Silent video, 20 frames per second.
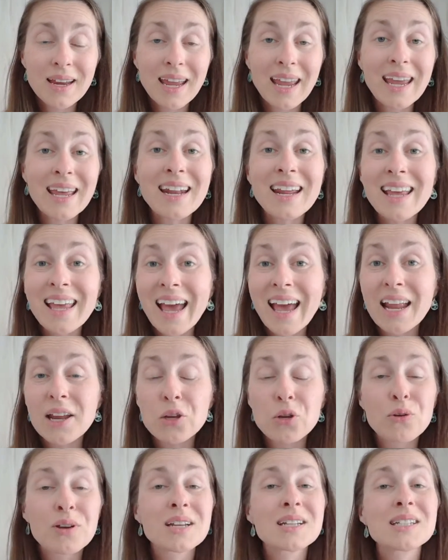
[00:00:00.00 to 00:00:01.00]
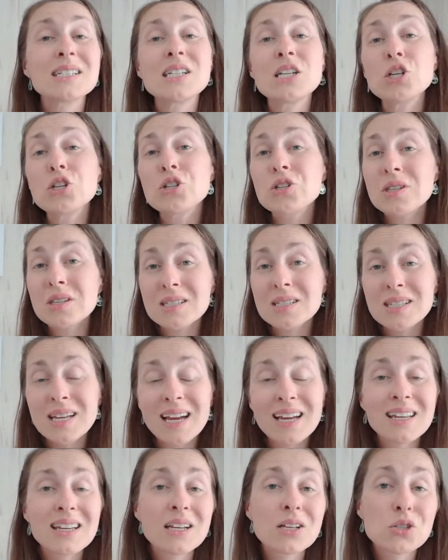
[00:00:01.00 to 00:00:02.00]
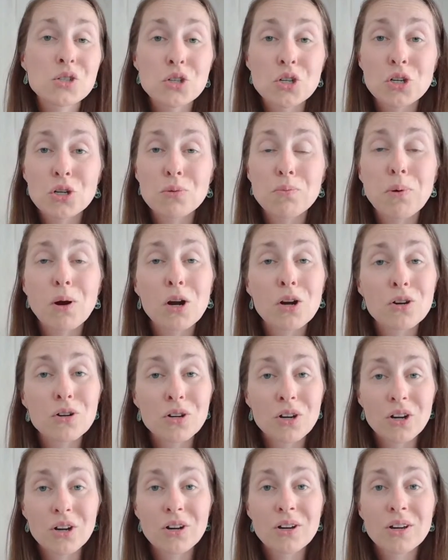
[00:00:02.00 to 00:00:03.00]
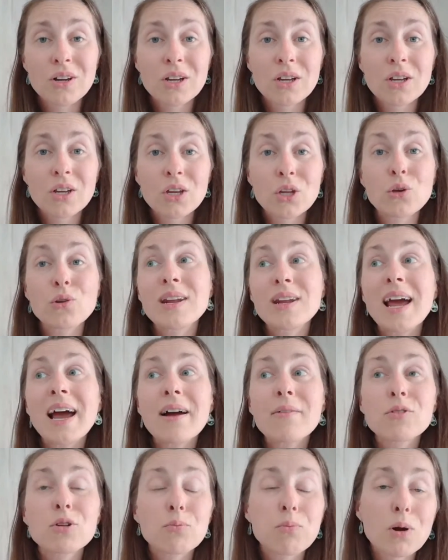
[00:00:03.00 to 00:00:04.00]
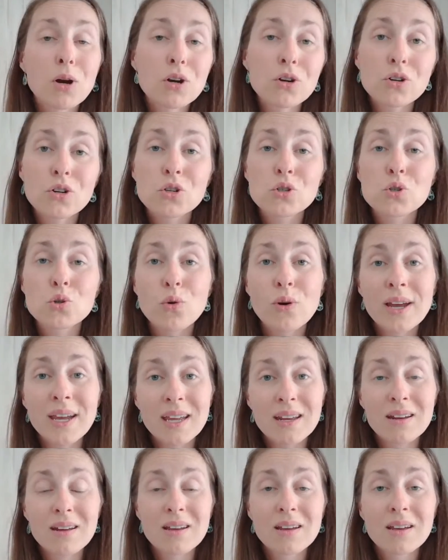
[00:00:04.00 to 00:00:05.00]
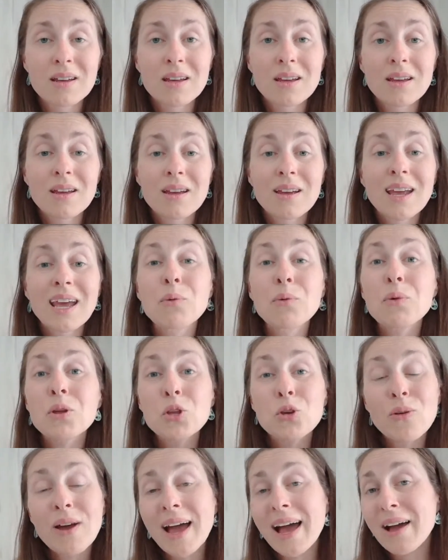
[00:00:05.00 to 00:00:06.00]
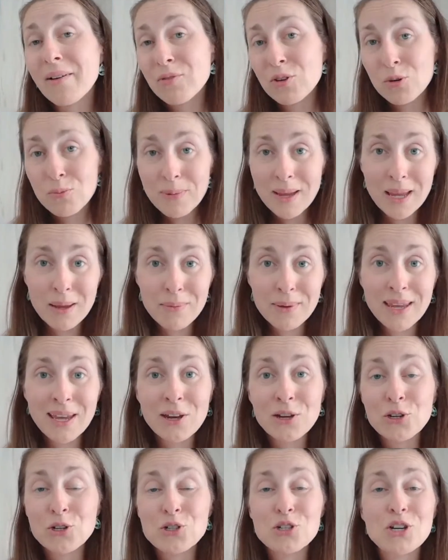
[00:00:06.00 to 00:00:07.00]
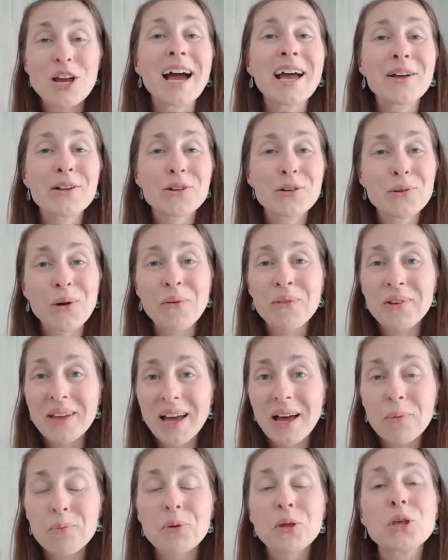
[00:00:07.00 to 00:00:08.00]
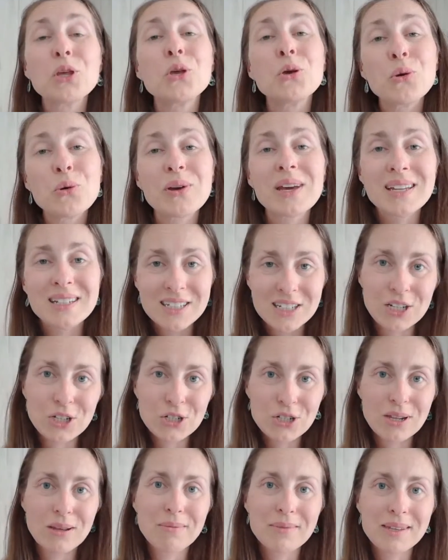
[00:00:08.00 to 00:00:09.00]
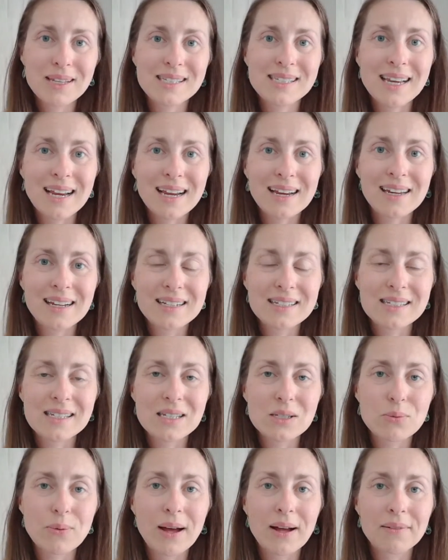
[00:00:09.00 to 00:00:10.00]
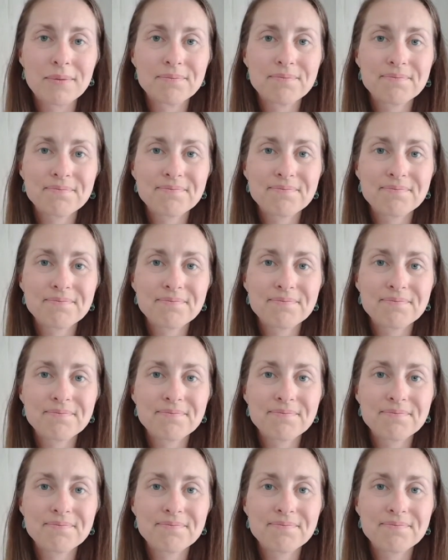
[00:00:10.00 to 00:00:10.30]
And again, you can teach these techniques to your partner. You can have your partner join. And when you have your baby and your child growing up, you can teach them these techniques as well.